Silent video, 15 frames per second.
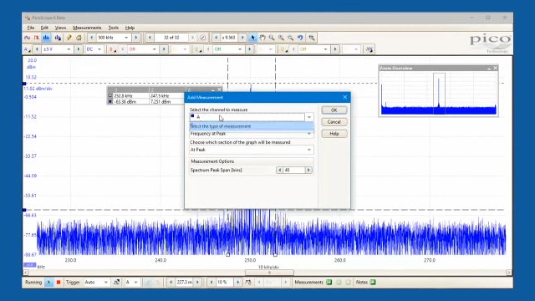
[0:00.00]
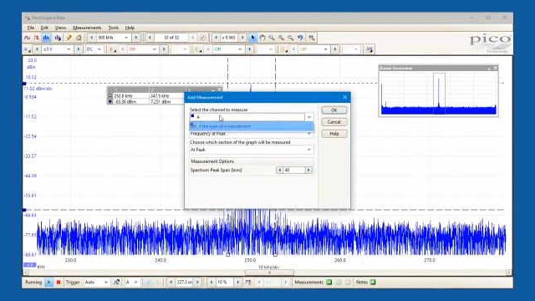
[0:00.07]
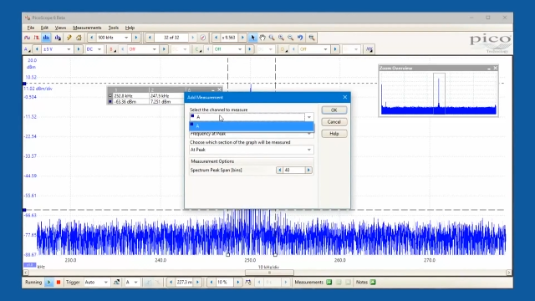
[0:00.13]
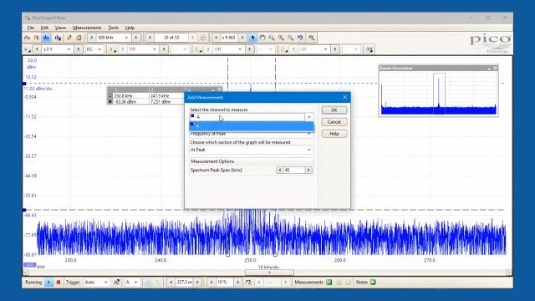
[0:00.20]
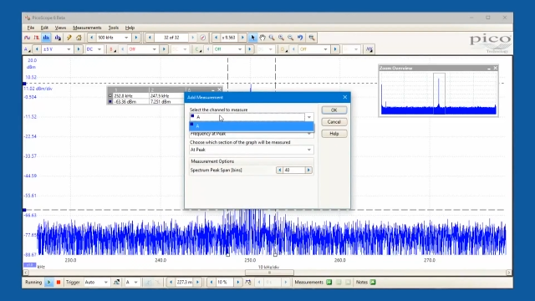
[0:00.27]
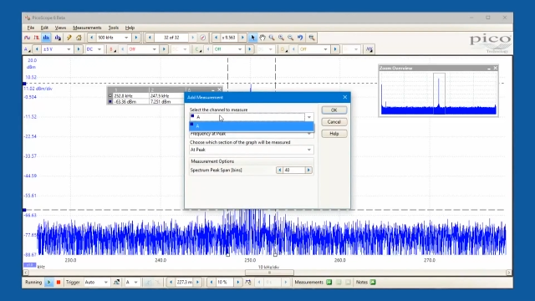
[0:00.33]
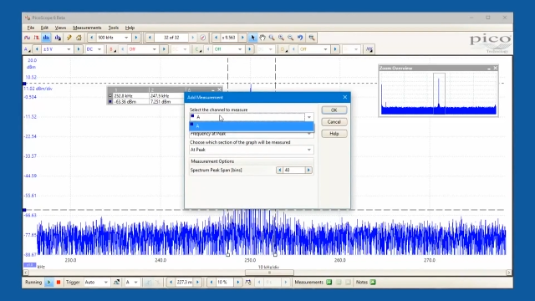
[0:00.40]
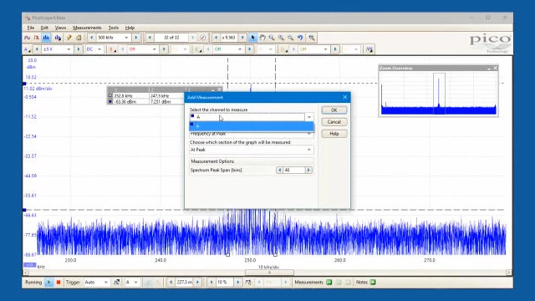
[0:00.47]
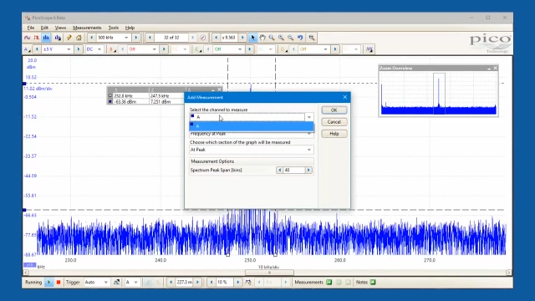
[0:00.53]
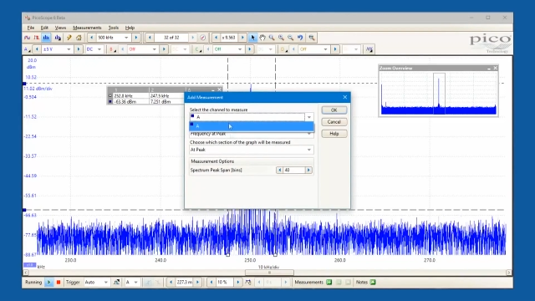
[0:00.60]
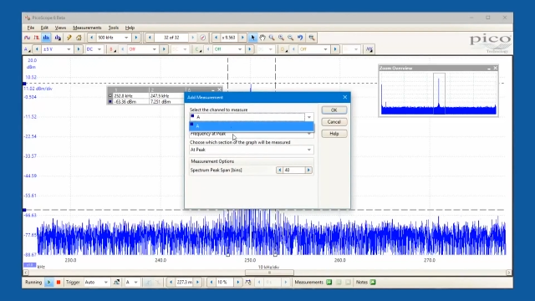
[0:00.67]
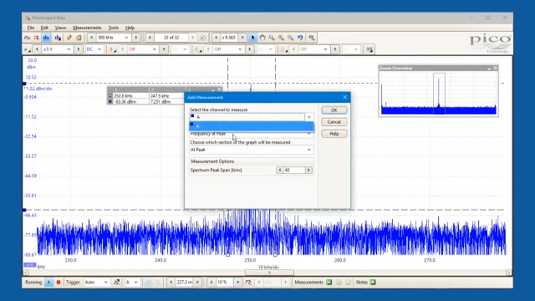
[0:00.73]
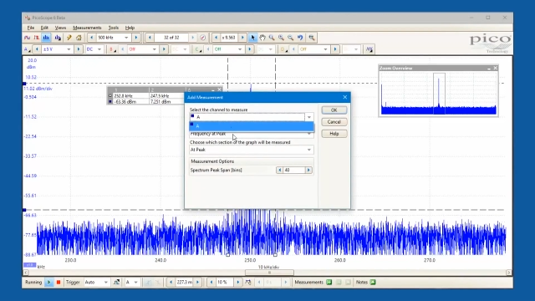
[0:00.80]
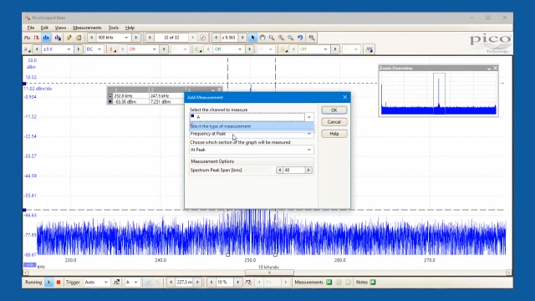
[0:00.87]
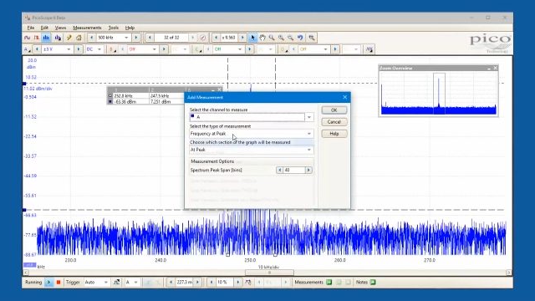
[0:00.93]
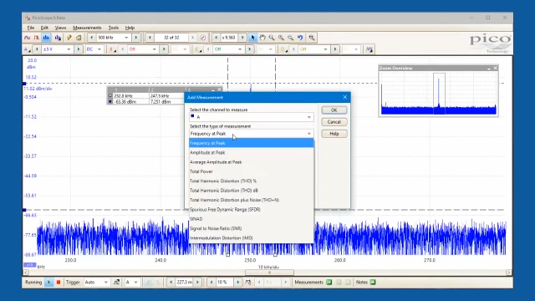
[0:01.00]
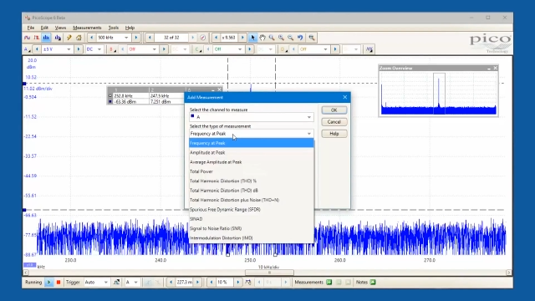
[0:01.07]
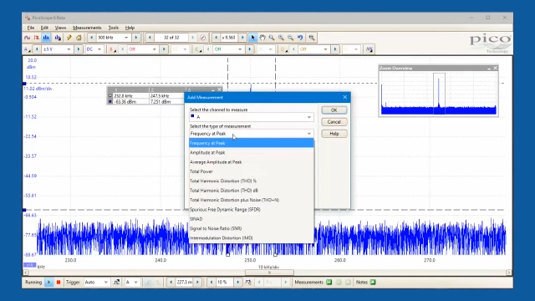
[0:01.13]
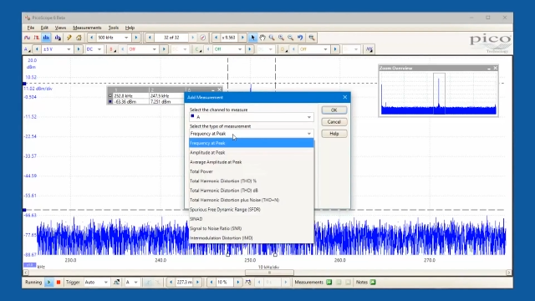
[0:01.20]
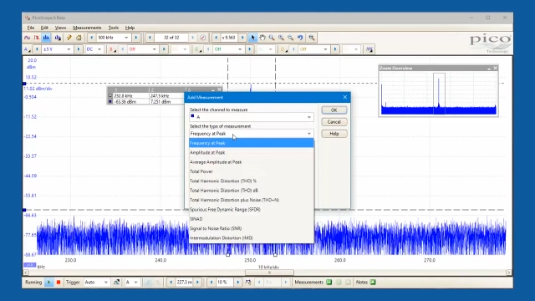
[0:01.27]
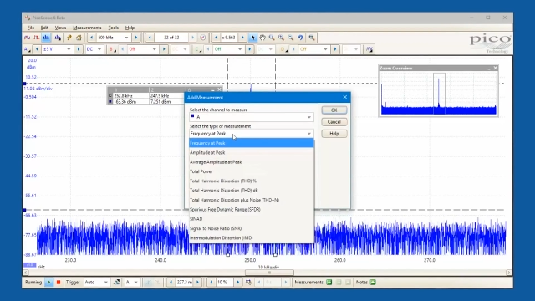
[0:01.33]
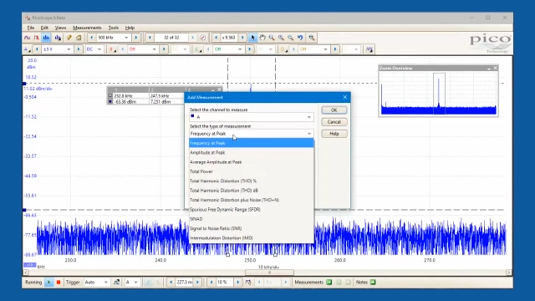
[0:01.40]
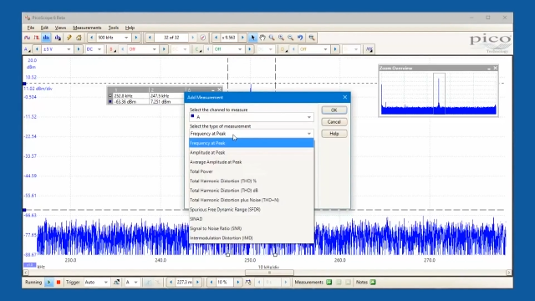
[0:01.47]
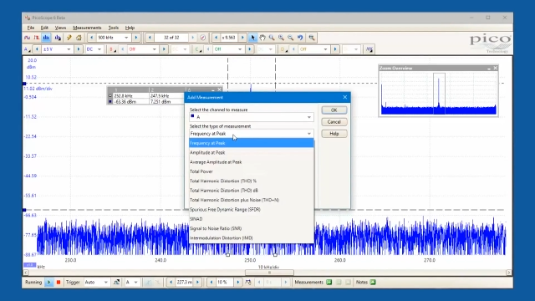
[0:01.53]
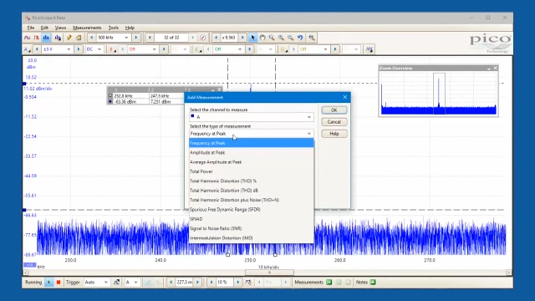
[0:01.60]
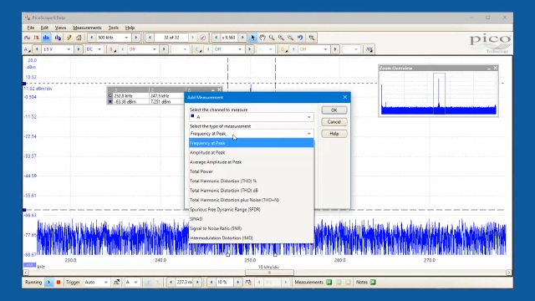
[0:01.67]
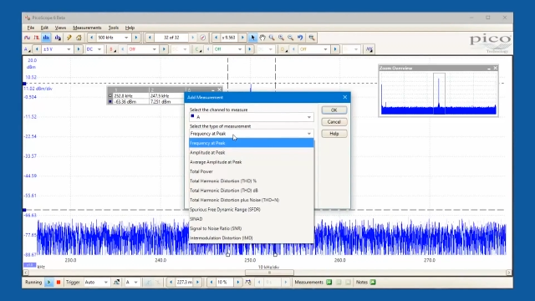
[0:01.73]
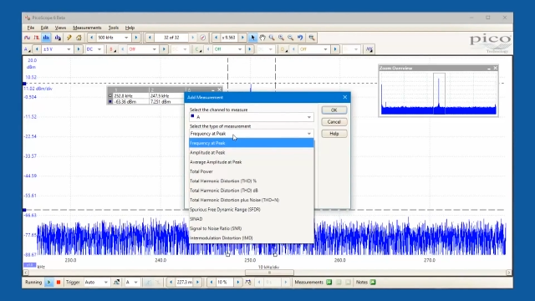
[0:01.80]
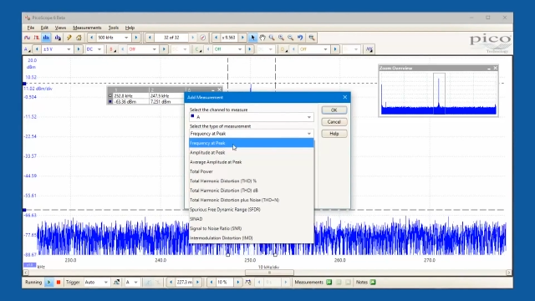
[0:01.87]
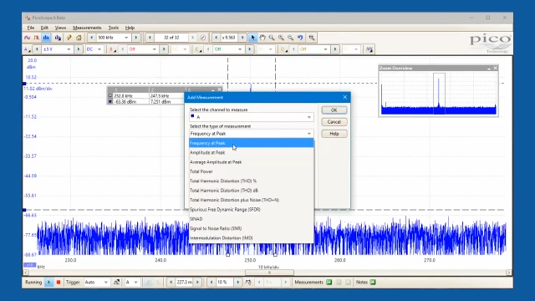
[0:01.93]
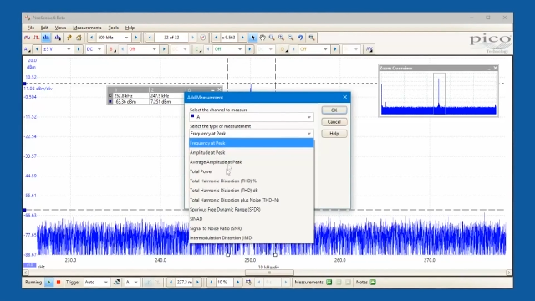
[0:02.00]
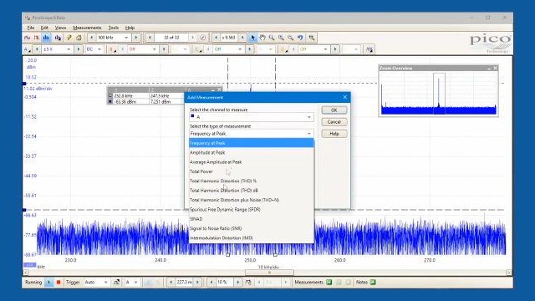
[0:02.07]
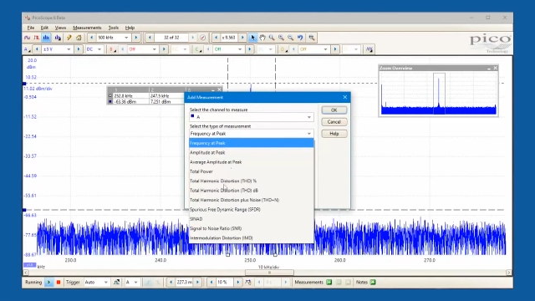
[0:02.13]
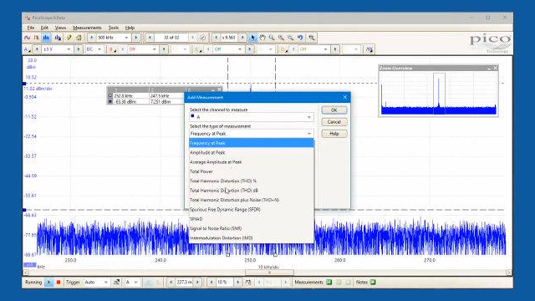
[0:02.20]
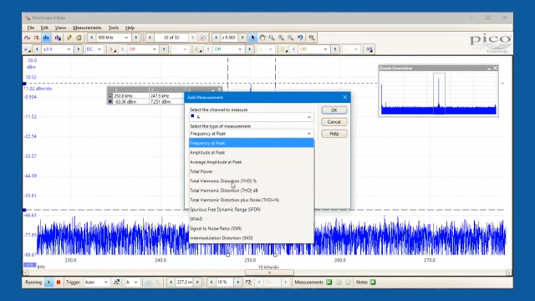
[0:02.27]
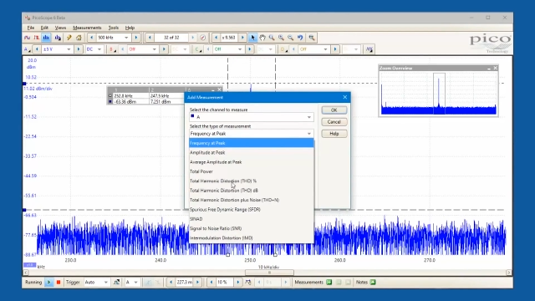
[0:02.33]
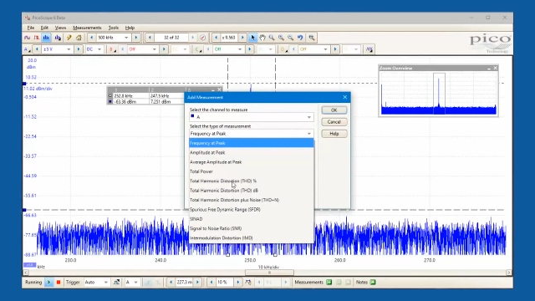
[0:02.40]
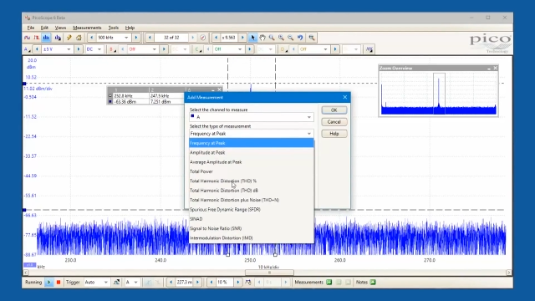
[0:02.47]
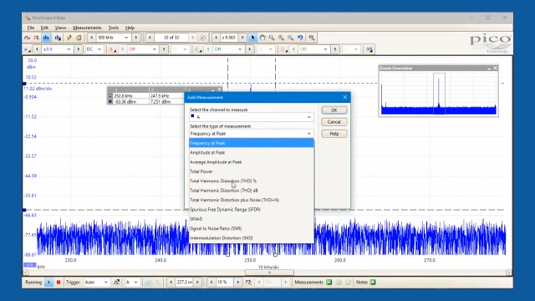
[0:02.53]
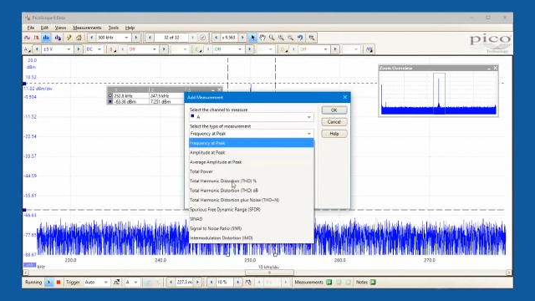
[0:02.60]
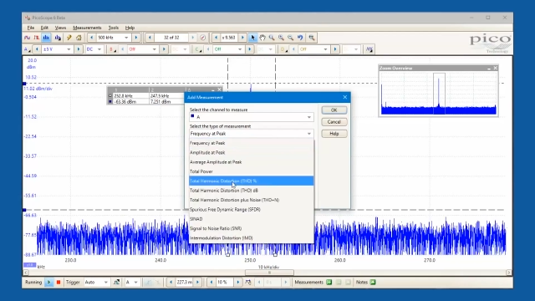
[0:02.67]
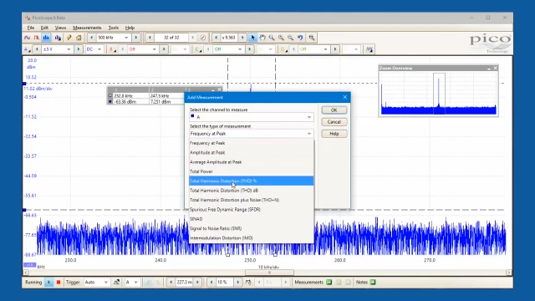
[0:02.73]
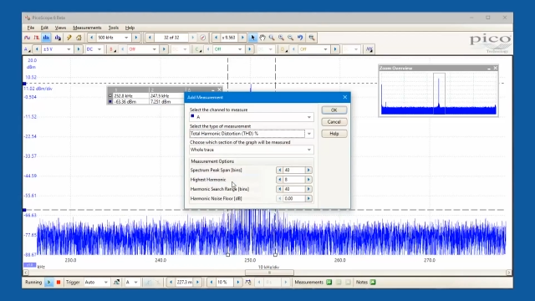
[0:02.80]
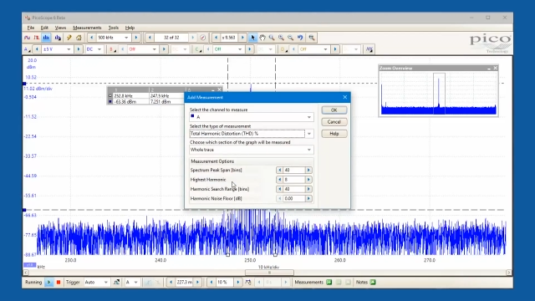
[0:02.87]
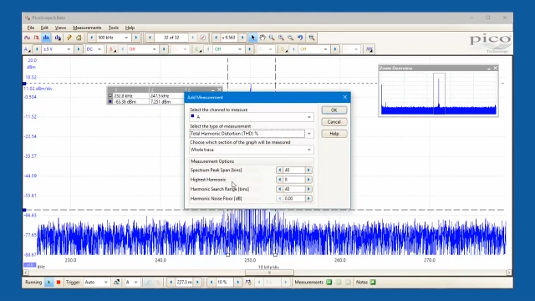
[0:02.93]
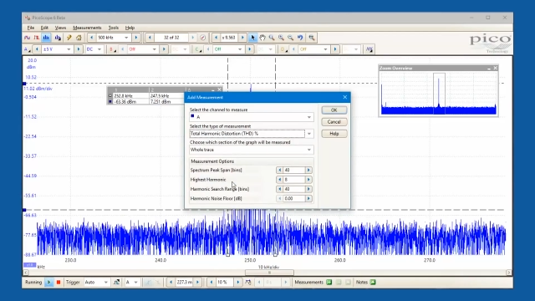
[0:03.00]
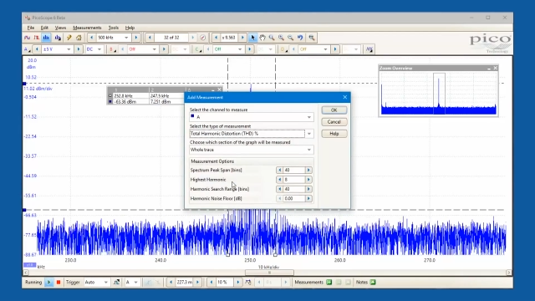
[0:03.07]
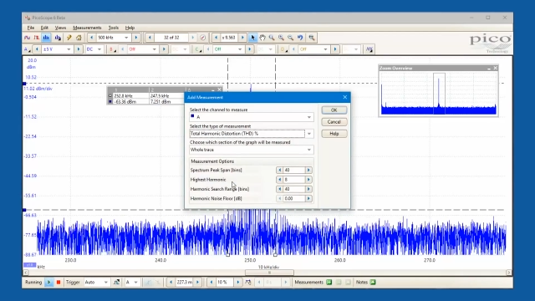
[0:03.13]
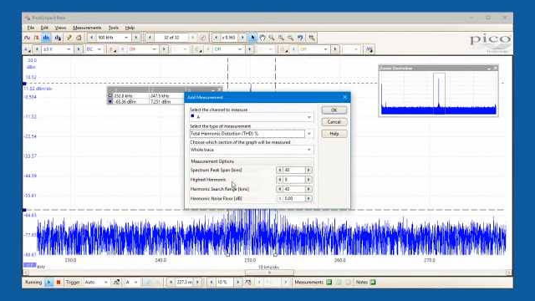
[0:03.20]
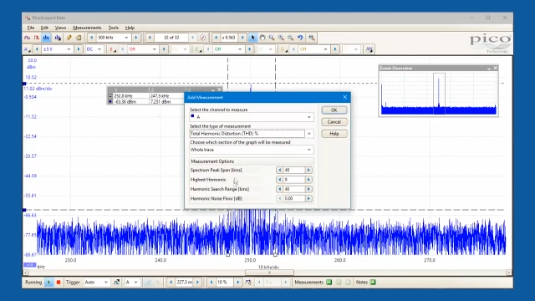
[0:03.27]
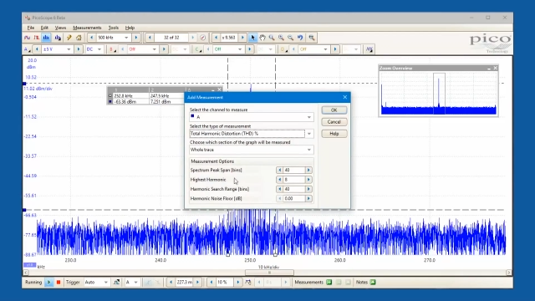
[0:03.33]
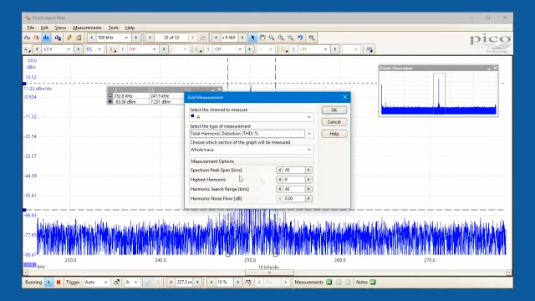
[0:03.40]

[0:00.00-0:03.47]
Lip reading: No face is visible, so there are no lips to read.